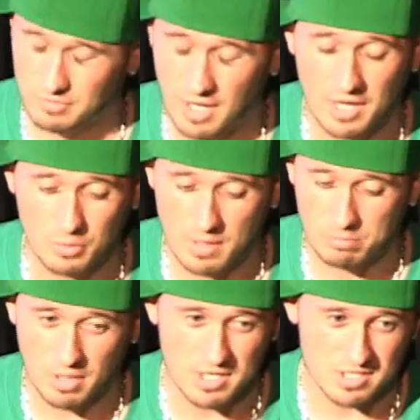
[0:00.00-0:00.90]
of great
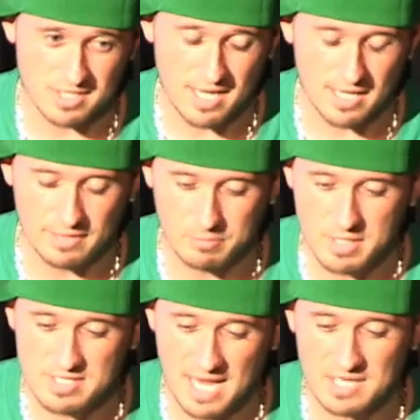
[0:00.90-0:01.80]
projects ahead of
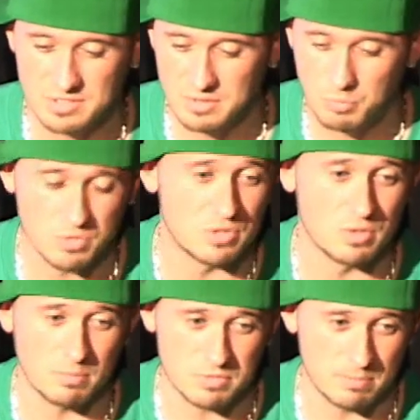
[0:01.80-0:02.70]
him. He's actually was
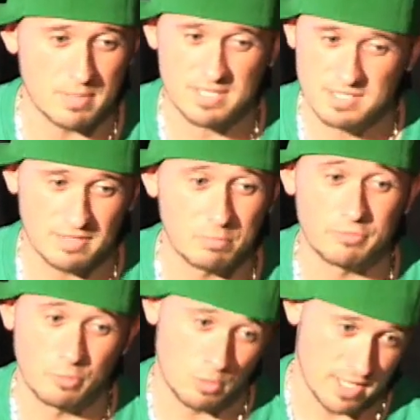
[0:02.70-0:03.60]
doing some big stuff
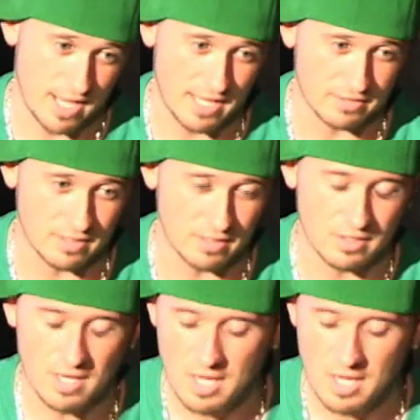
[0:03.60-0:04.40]
before he got there.